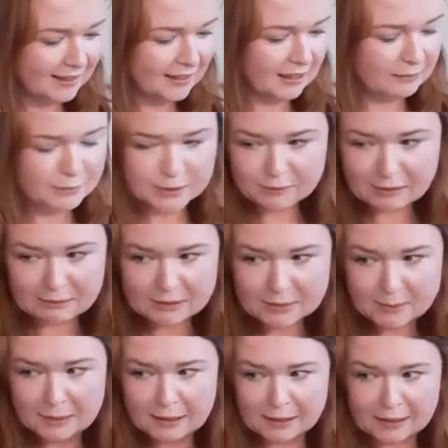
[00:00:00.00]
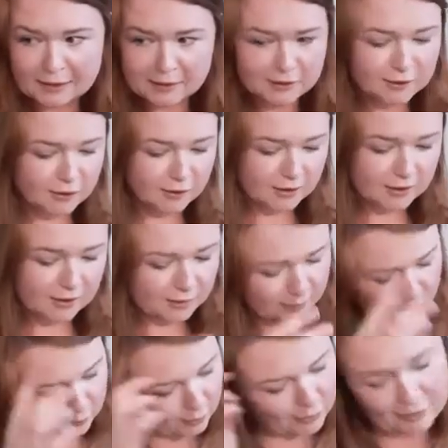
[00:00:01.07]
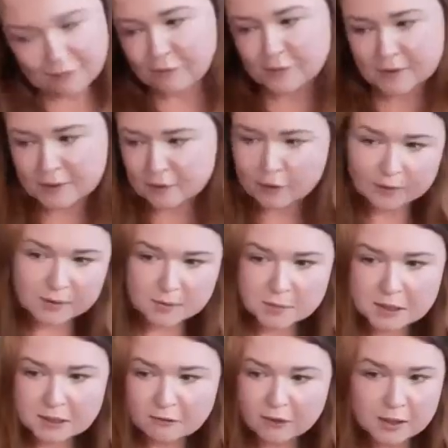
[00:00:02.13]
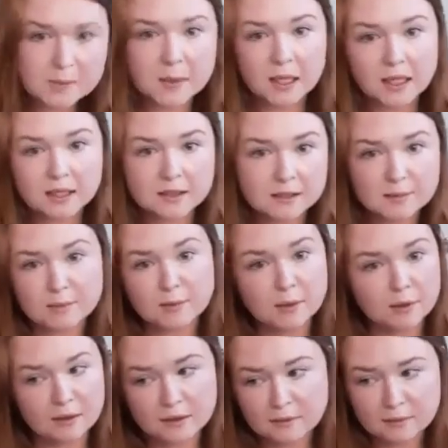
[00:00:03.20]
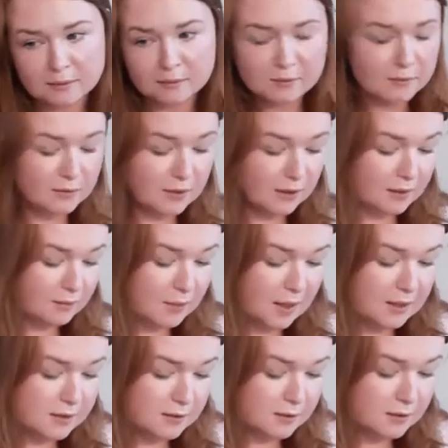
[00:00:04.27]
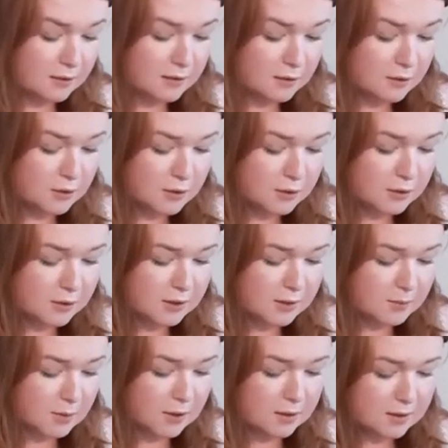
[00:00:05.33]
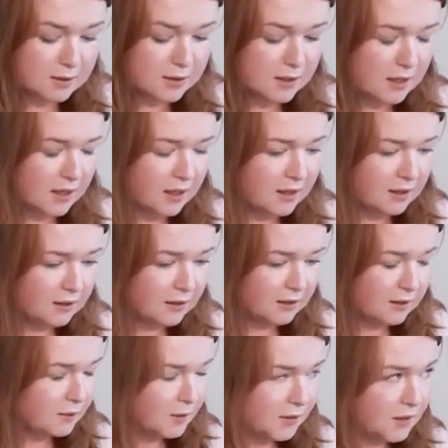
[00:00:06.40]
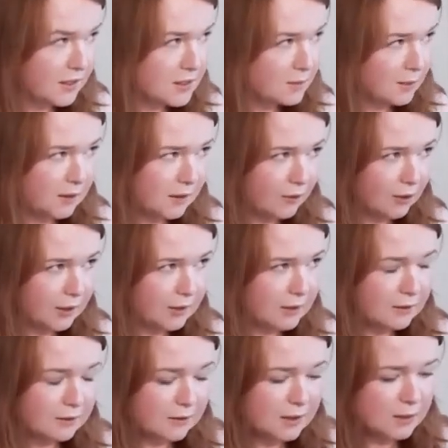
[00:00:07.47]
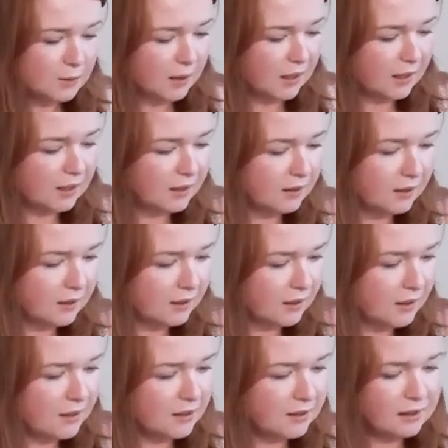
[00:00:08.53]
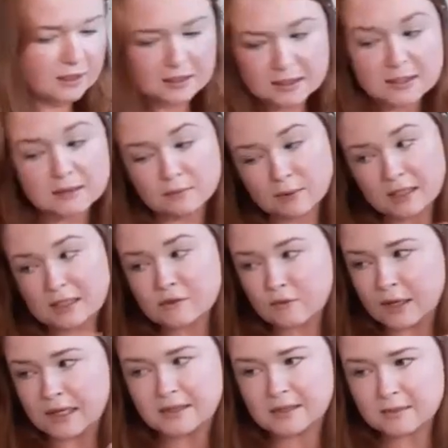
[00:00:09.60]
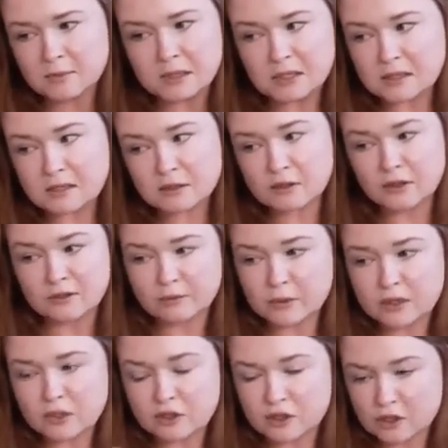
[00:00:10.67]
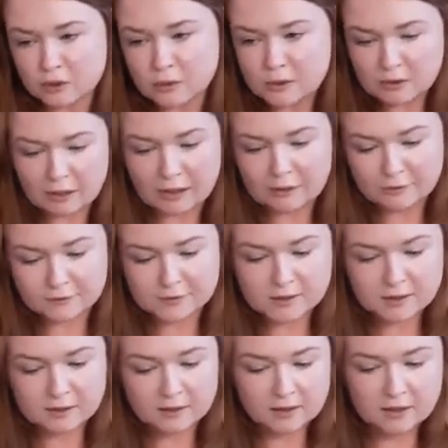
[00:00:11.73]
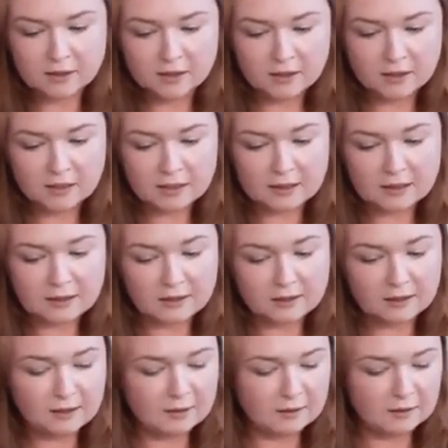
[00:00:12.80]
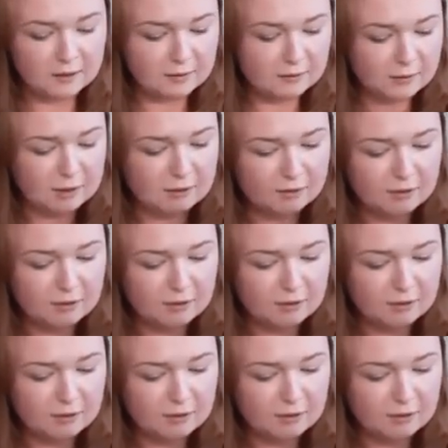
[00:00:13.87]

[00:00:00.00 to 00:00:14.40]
I'm surrounded by crafting materials, paints, like pencils, all sorts, because the weather hasn't been that great this week, and when it rains, my sons all they've wanted to do is craft, and whenever